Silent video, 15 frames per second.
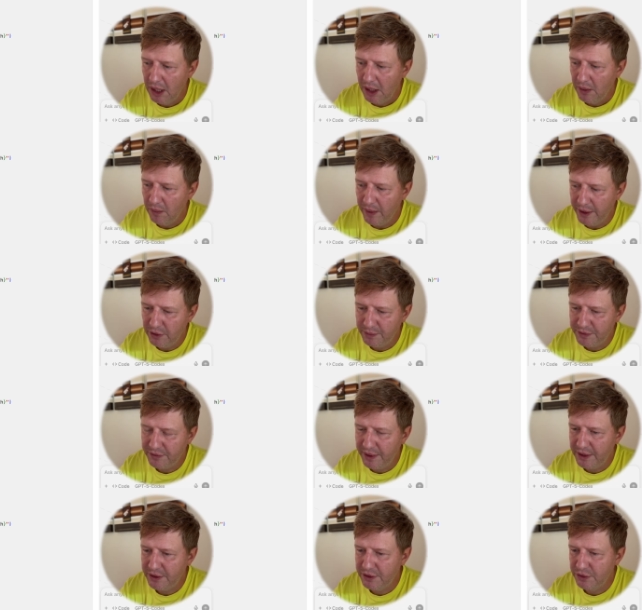when you
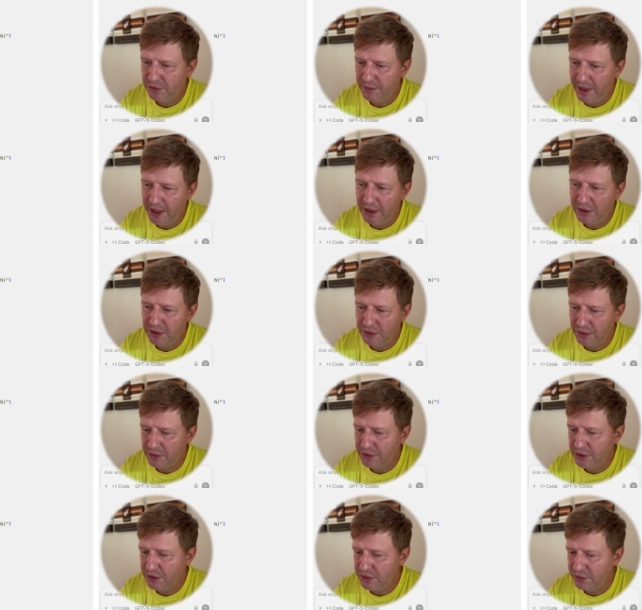provide too many
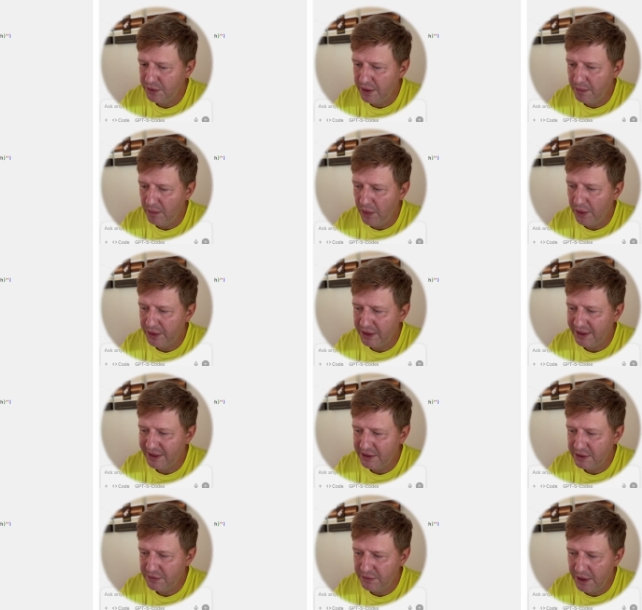tools to the model,
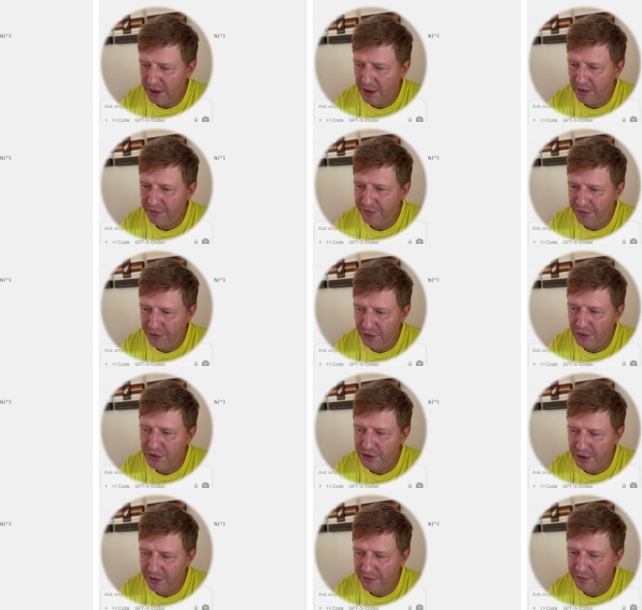it's really
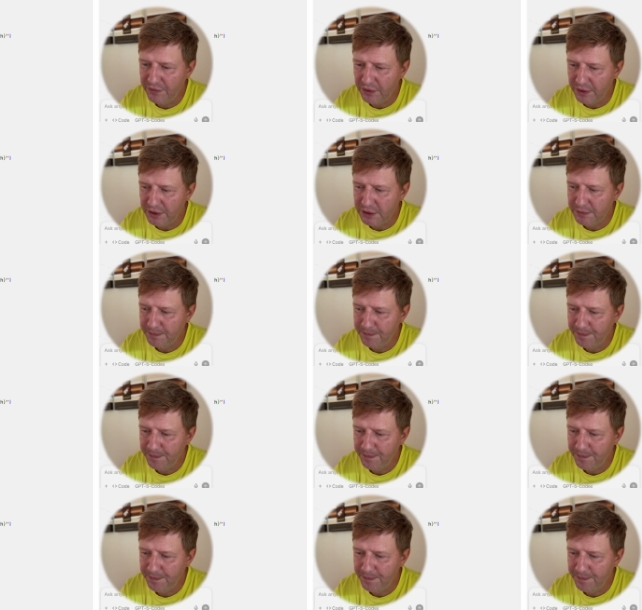confusing for it.